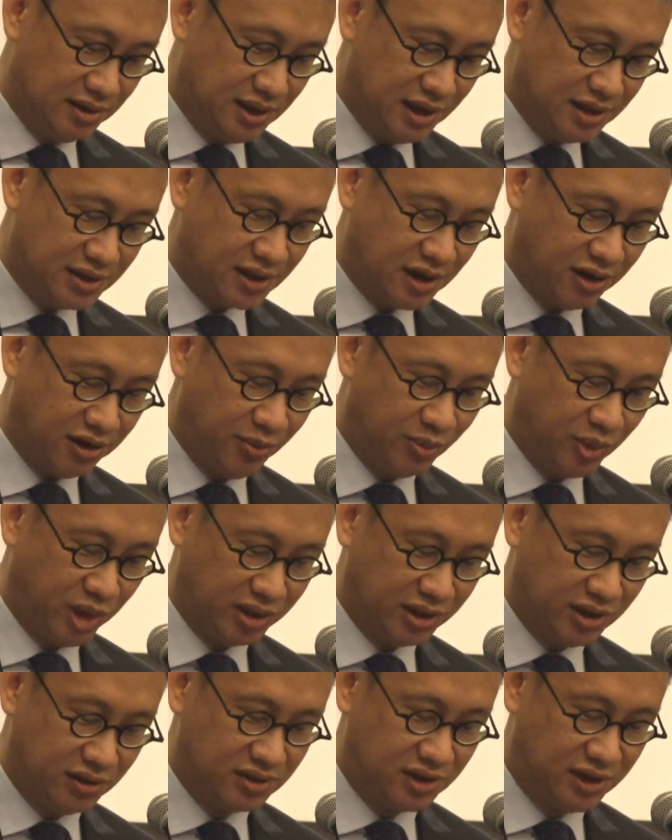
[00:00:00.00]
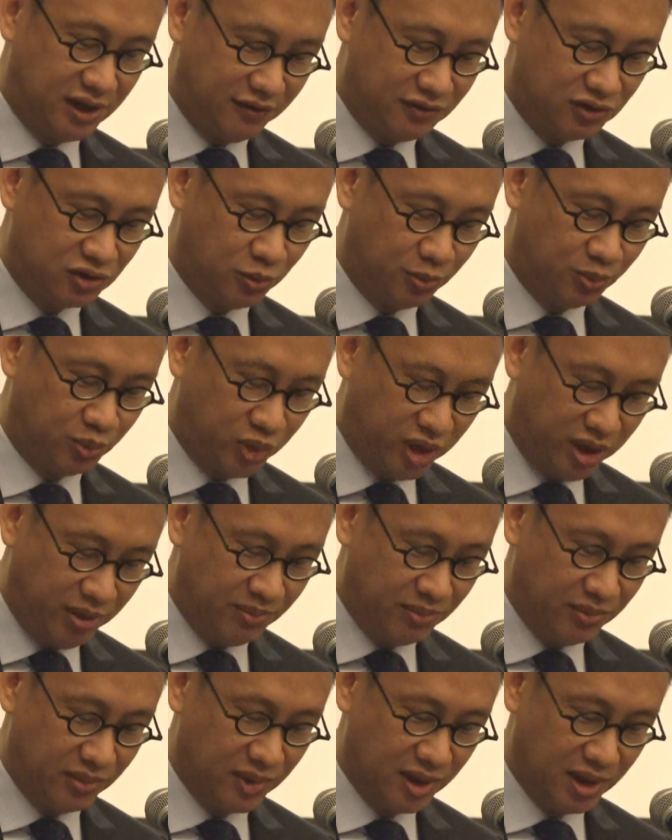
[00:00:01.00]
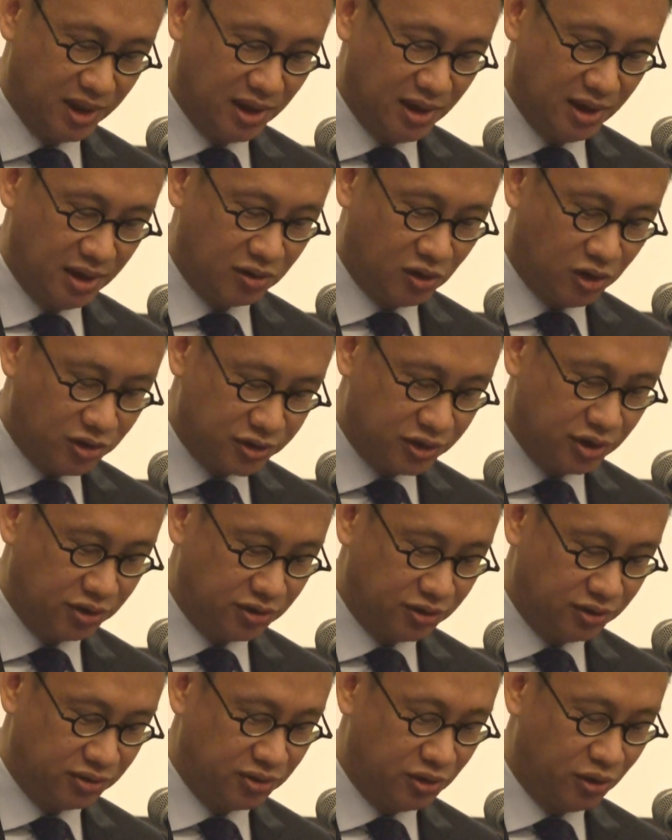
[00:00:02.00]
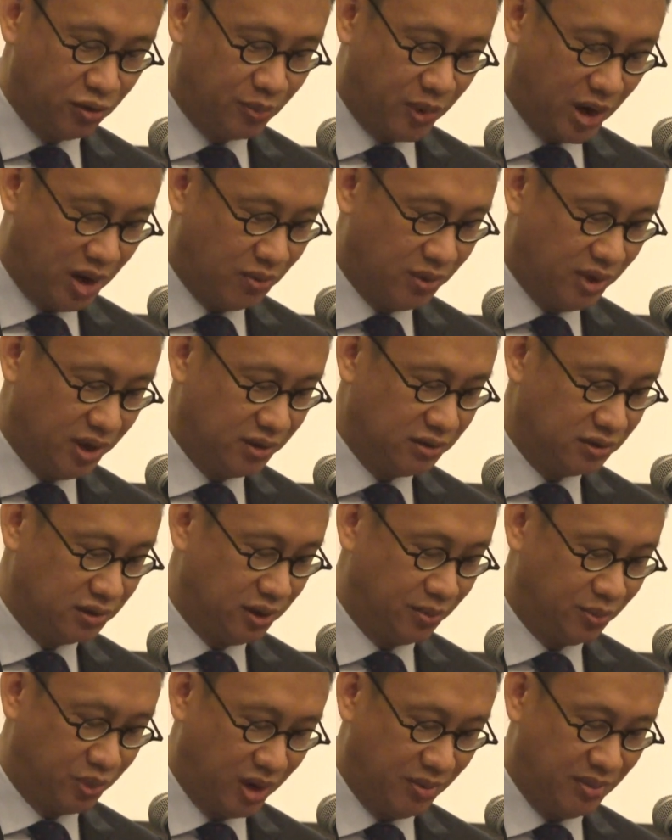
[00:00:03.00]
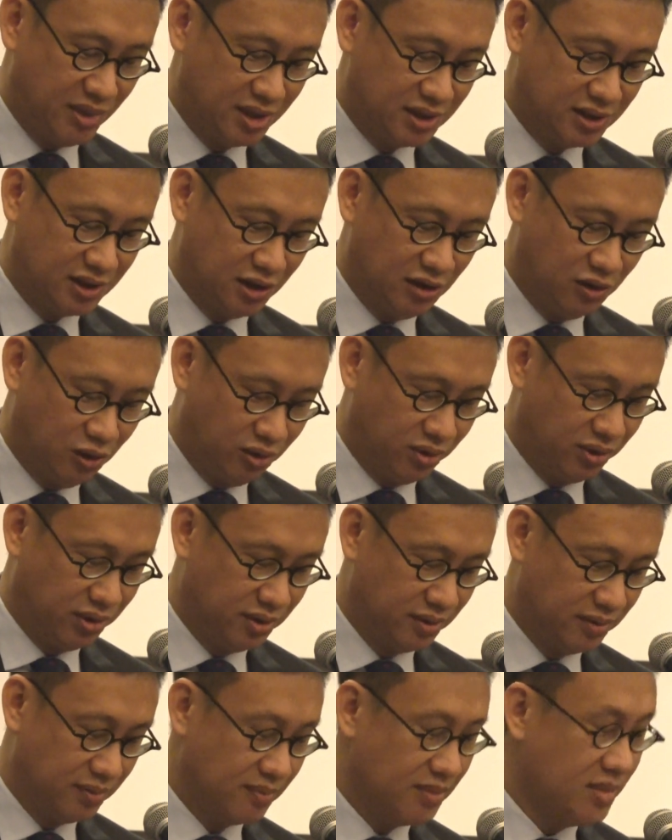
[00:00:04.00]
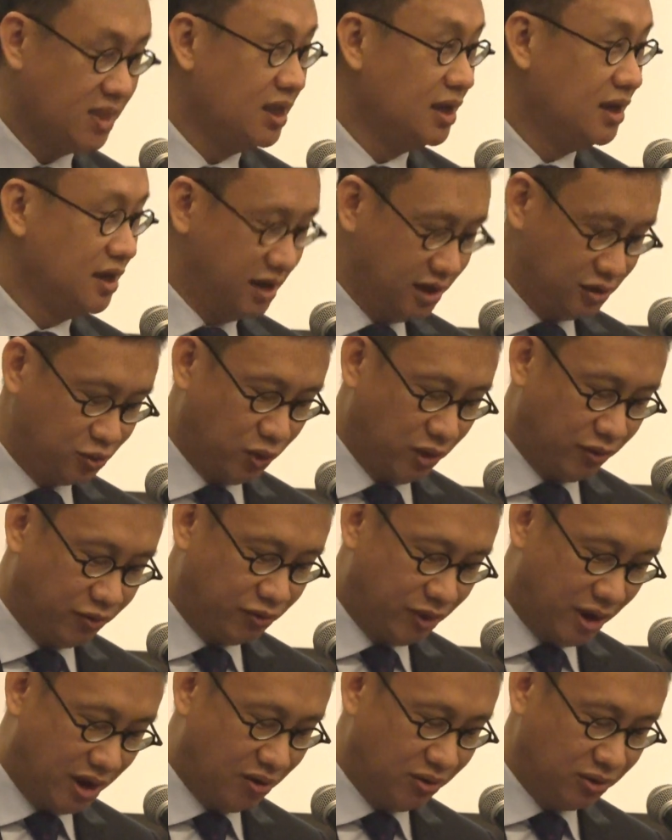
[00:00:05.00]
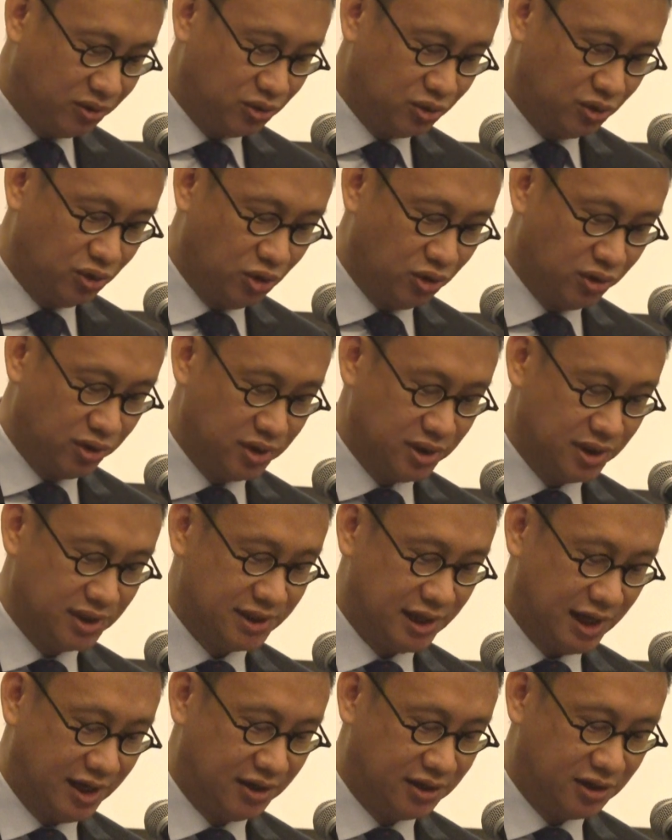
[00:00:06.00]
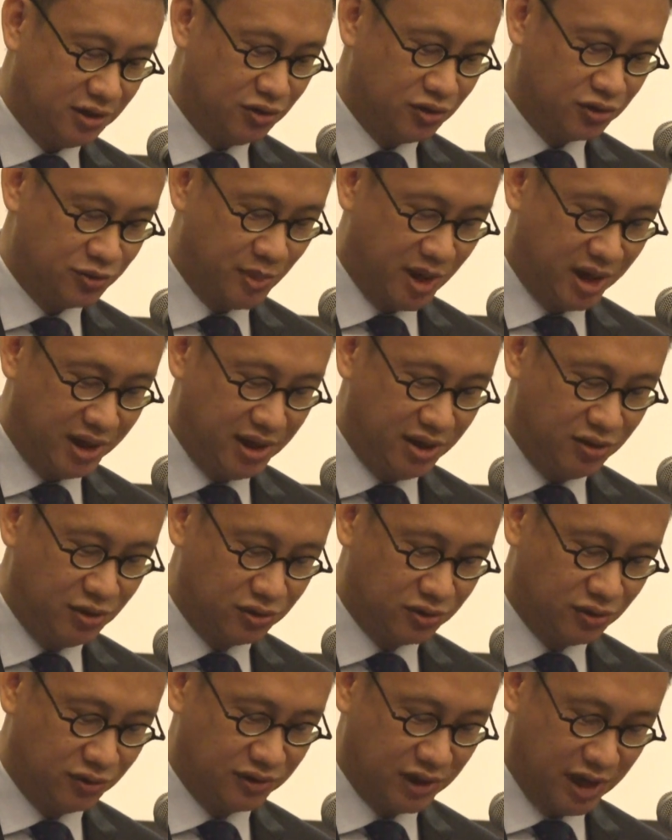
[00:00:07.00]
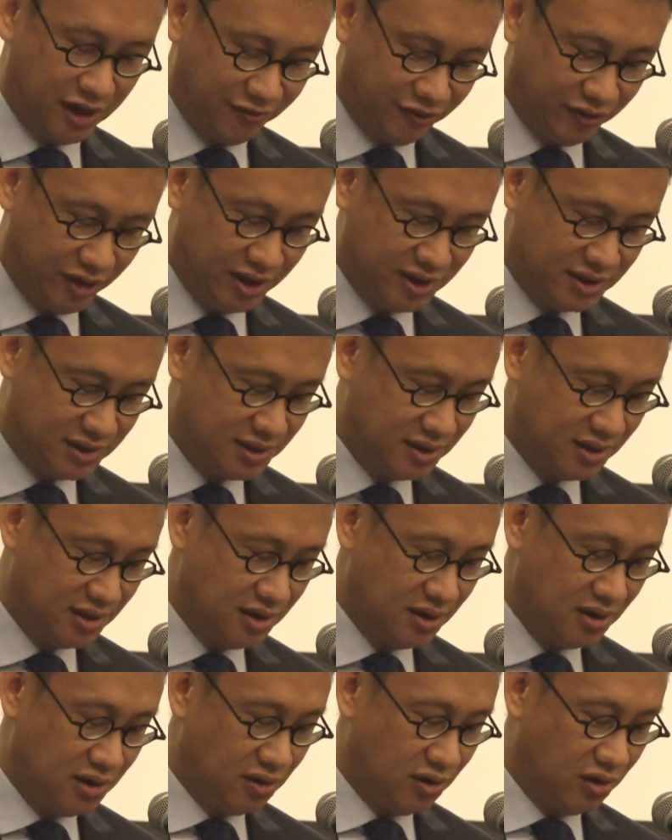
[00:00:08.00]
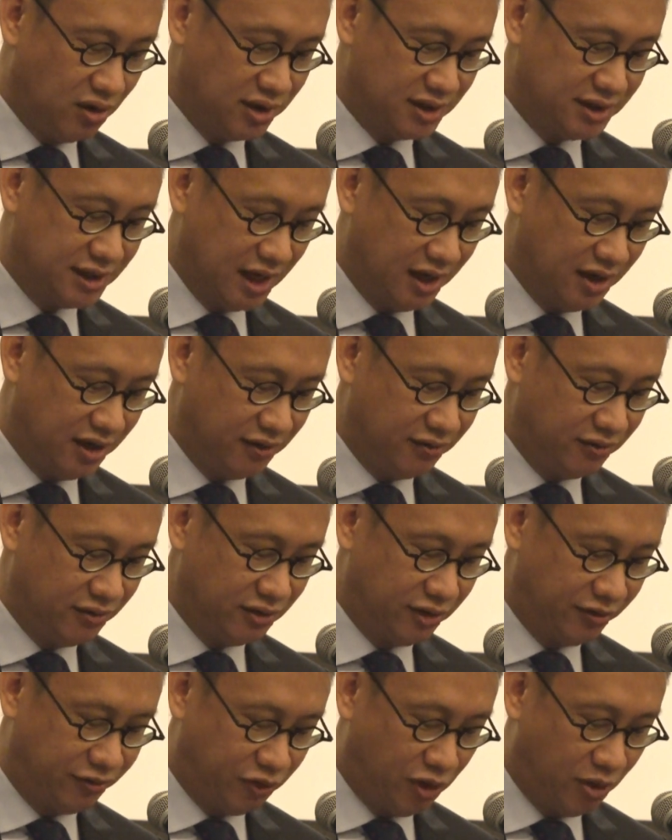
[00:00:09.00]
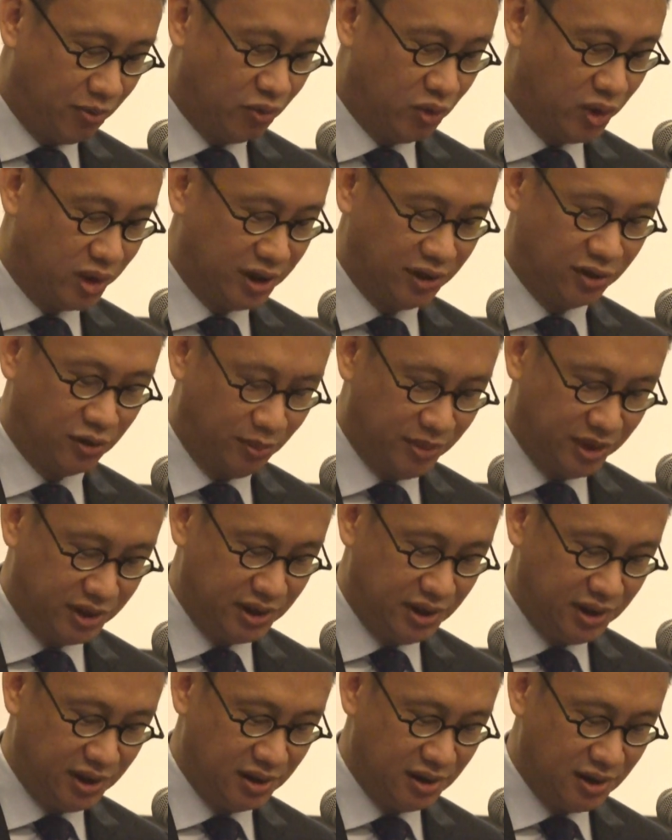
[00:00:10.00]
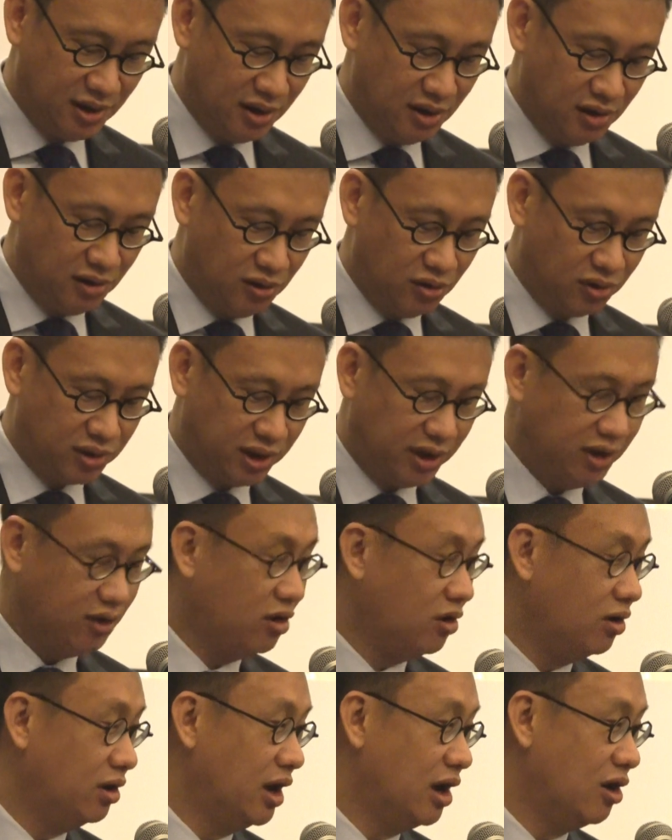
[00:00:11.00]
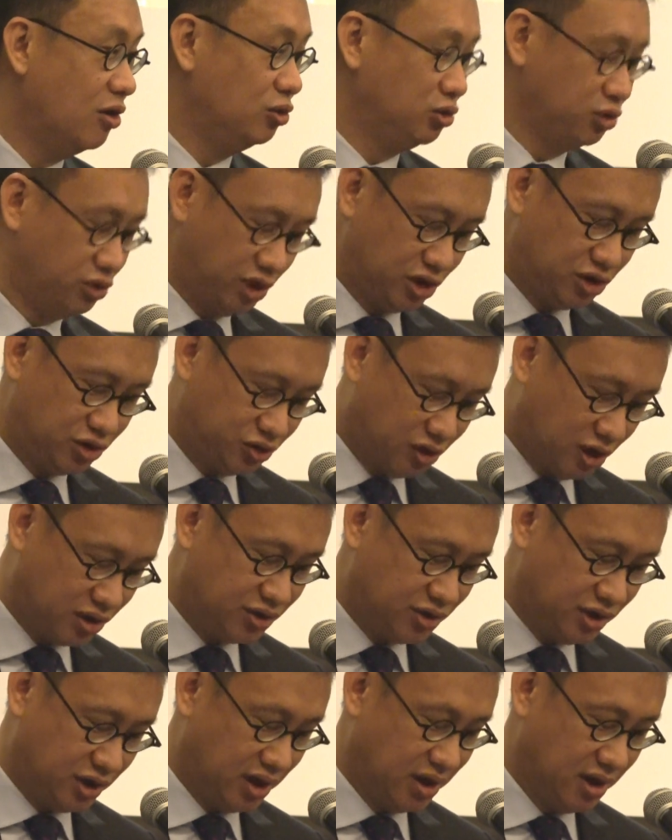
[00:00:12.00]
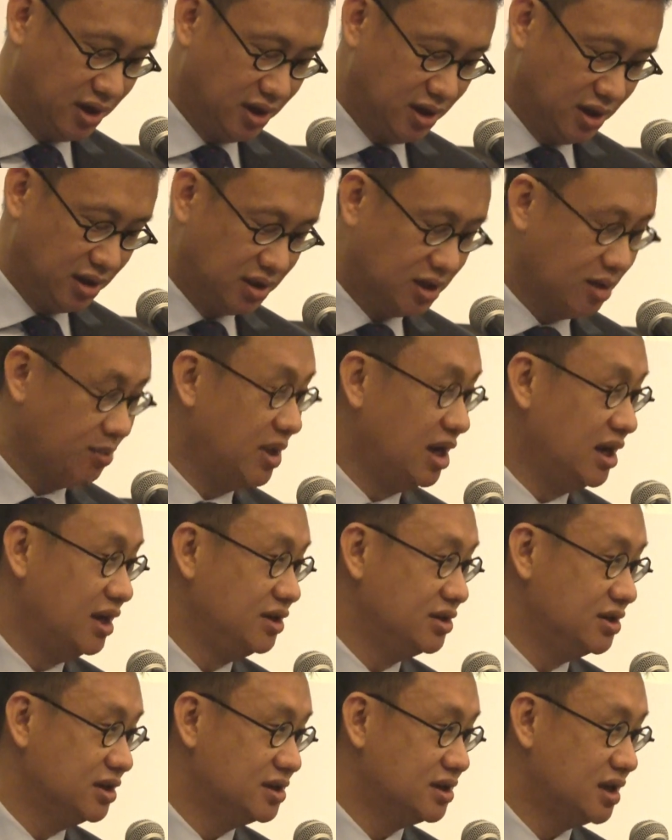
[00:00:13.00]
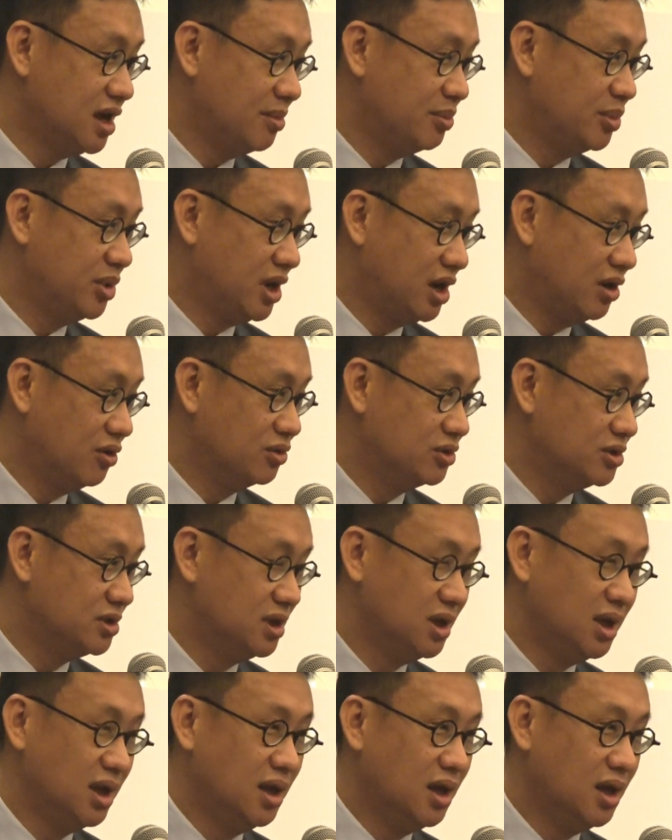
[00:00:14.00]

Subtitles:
This current practice gives supreme constitutional power to the Prime Minister alone. It is worthwhile to note Senator Yusmati Yusof's efforts on Senate Reform Working Committee, looking on how to restructure the Malaysians of the House.